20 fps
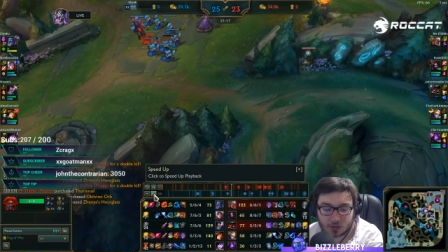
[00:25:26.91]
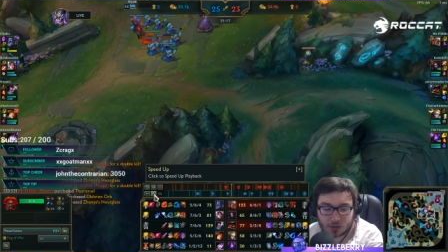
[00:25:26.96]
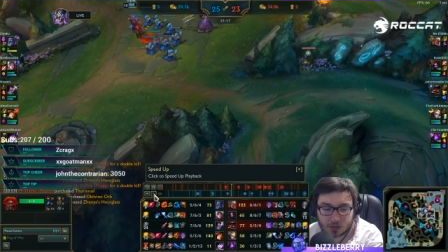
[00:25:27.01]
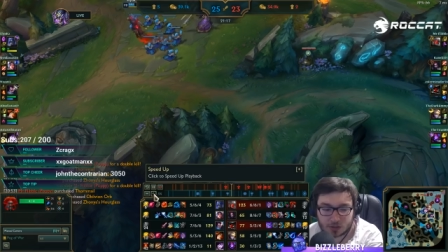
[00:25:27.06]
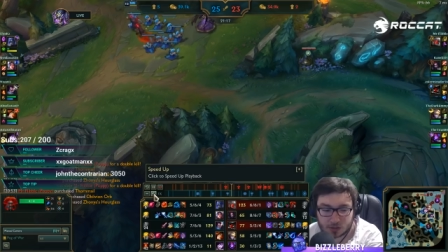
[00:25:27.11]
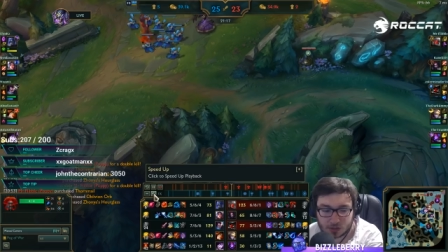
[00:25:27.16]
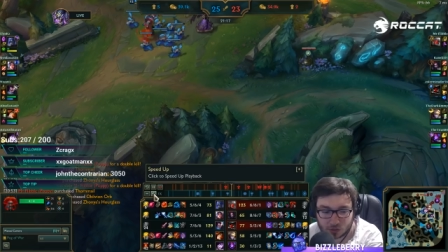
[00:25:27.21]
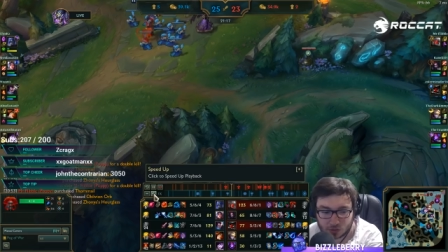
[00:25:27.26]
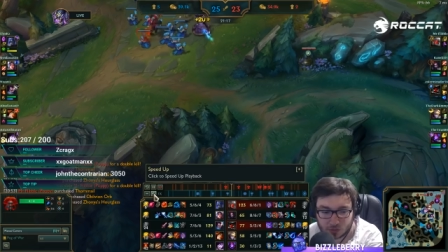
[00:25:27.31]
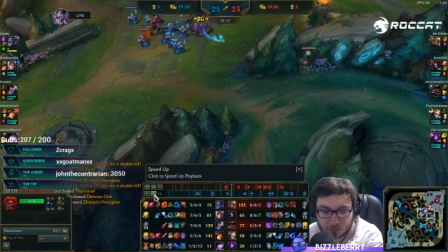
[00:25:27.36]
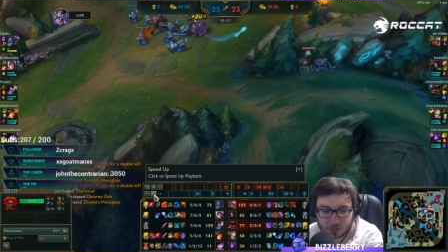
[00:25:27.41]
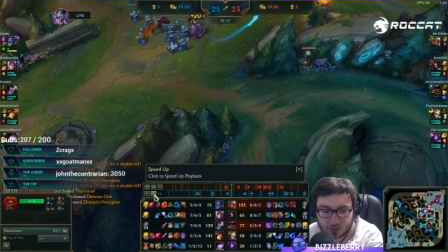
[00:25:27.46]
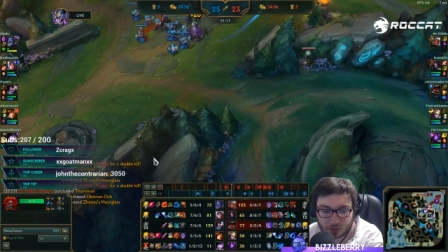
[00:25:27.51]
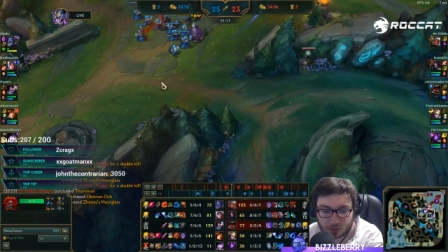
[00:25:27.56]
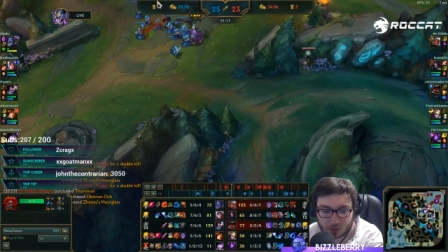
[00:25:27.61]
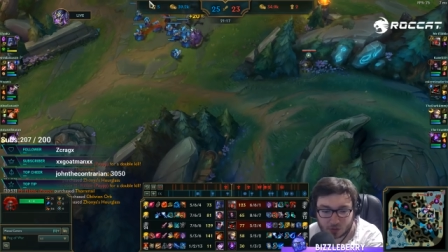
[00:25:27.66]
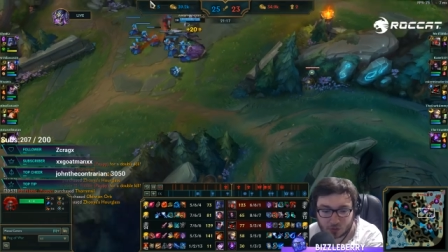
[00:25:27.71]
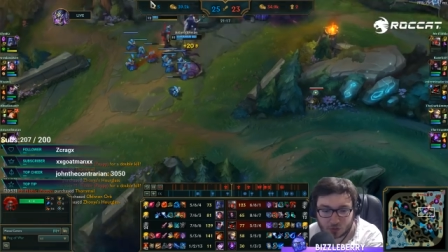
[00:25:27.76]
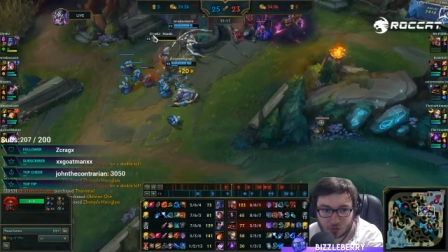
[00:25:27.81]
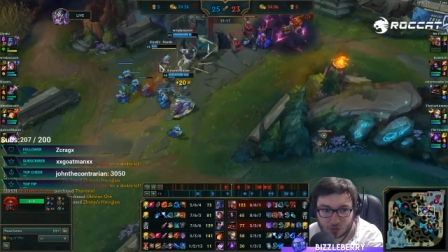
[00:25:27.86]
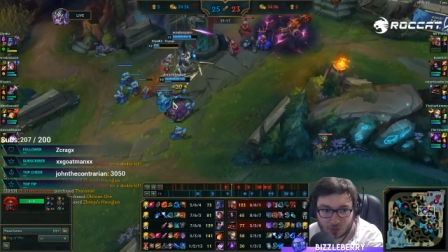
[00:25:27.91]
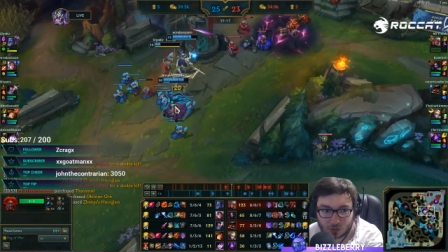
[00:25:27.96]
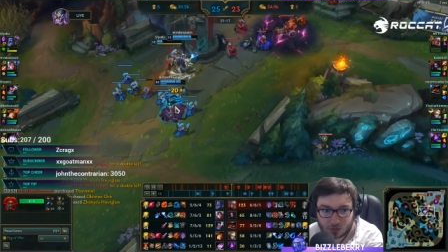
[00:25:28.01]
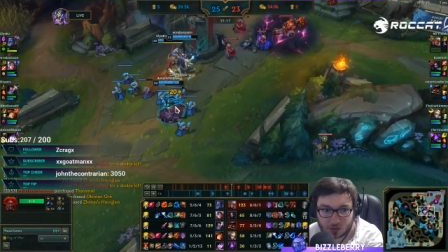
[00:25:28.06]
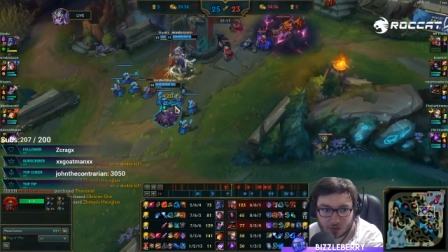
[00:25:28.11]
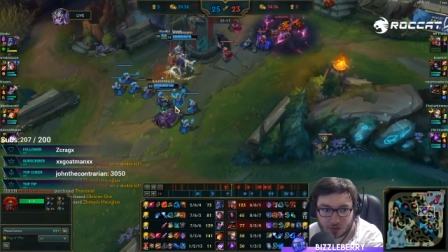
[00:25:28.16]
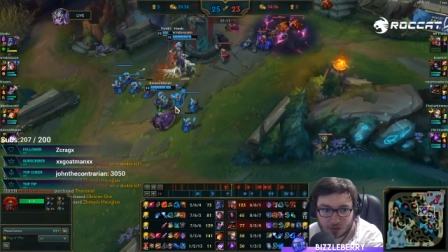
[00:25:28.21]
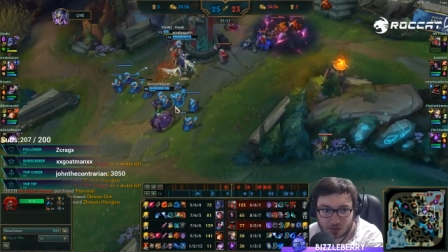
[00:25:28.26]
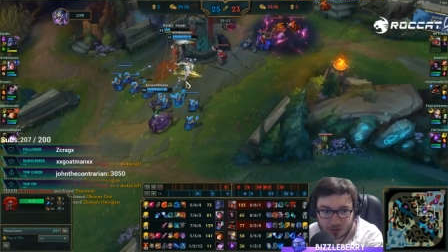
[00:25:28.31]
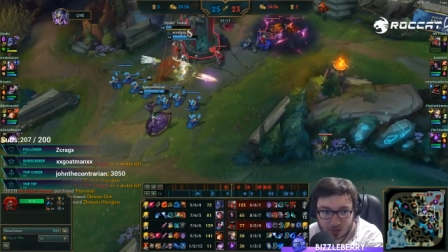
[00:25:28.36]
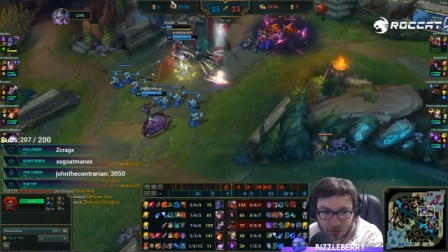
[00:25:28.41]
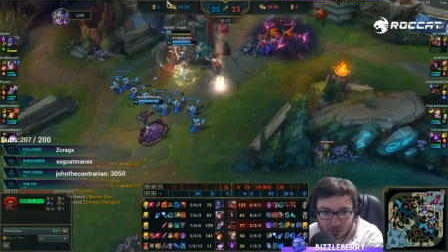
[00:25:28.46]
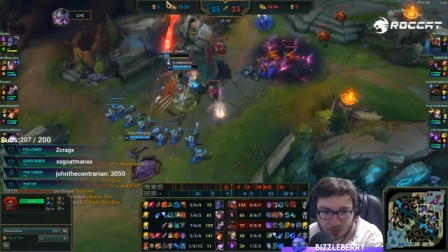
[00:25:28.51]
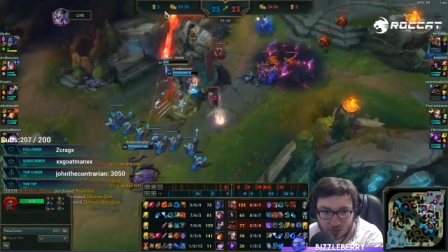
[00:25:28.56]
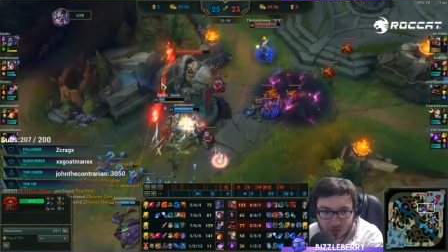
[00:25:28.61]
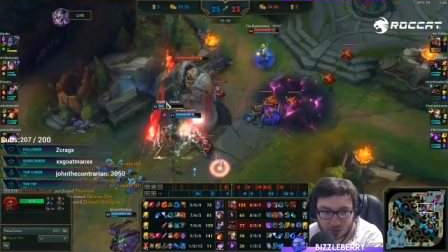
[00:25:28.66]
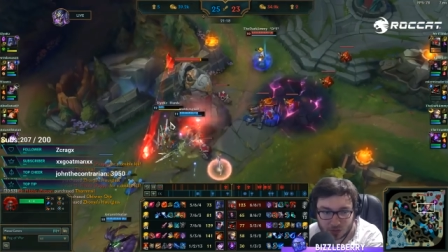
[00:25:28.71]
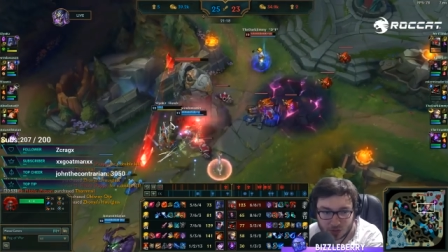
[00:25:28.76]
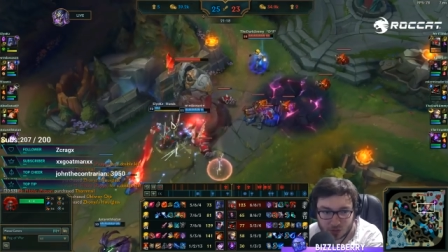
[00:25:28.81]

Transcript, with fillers: You still didn't buy a control ward and you still didn't